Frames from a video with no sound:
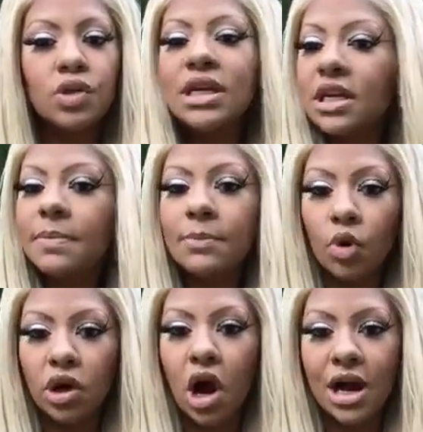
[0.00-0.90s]
You need to be
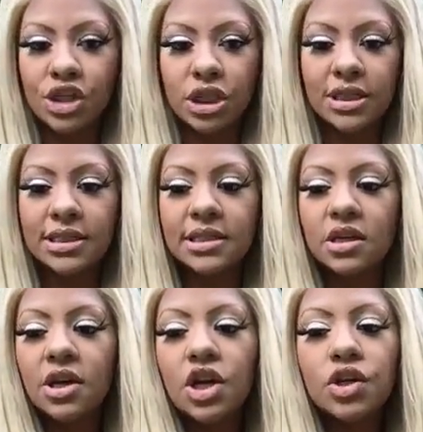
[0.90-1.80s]
more cautious.
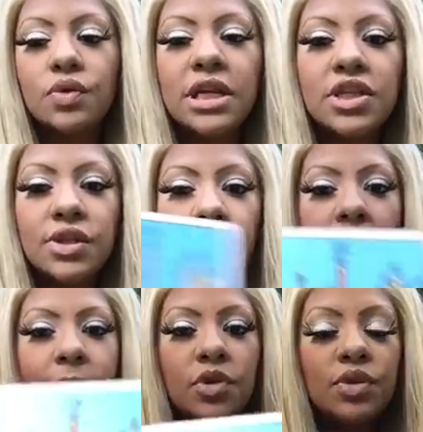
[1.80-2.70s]
You need to
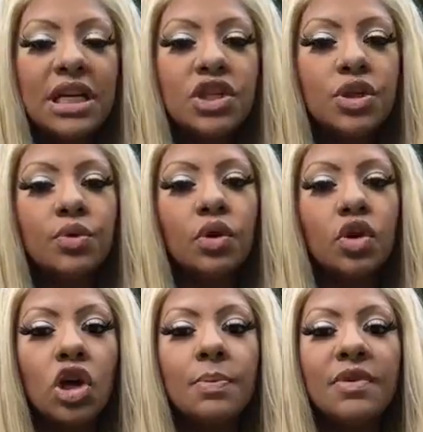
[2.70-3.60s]

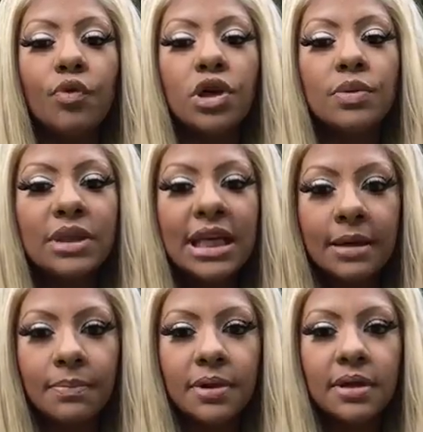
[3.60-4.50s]
look before you
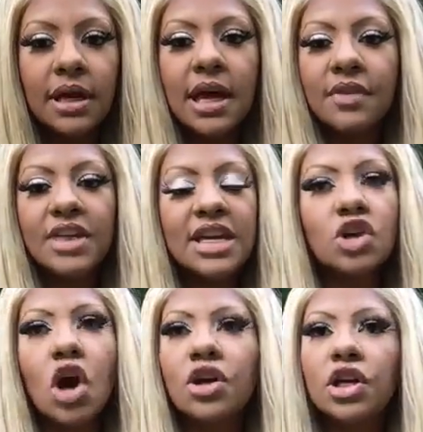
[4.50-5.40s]
leap. Things
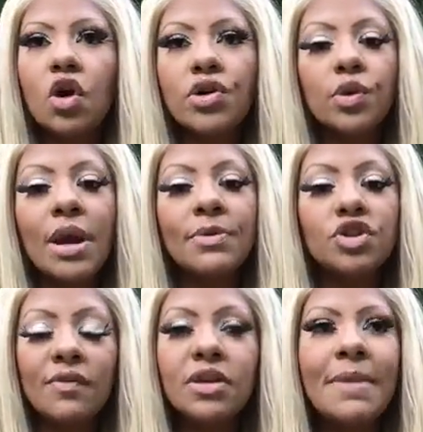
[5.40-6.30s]
are gonna go your way,
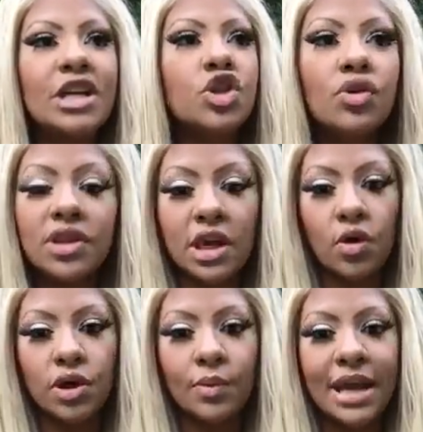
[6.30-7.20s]
but you have to make sure that they
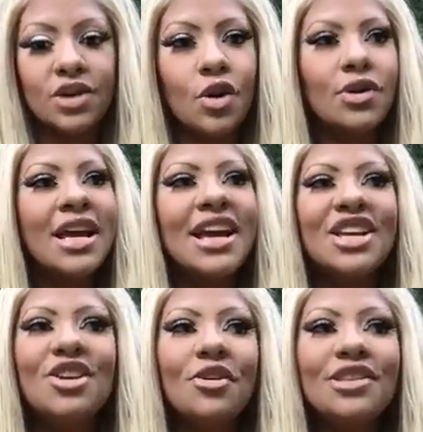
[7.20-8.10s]
go your way. You know,
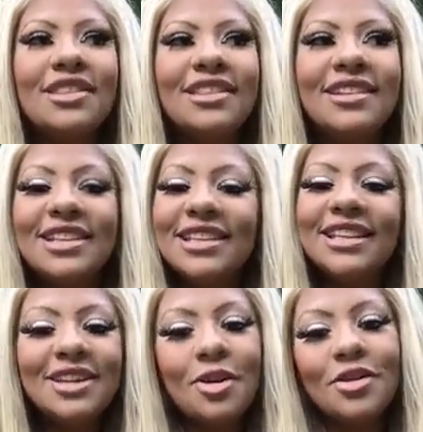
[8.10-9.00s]

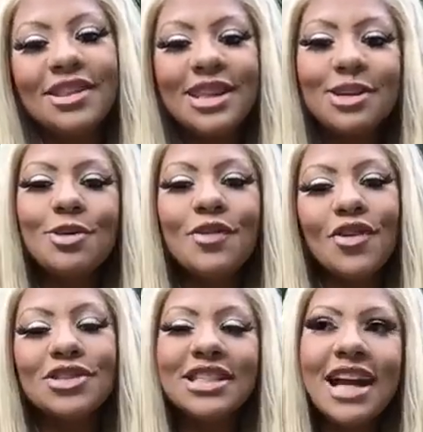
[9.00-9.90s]
the
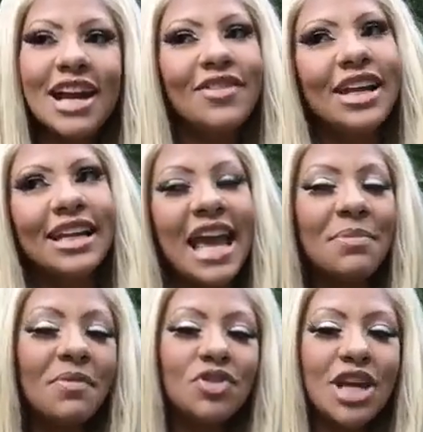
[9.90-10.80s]
universe is kind of like a
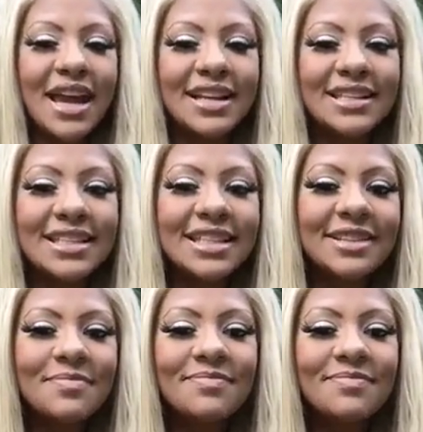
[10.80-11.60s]
game of chance.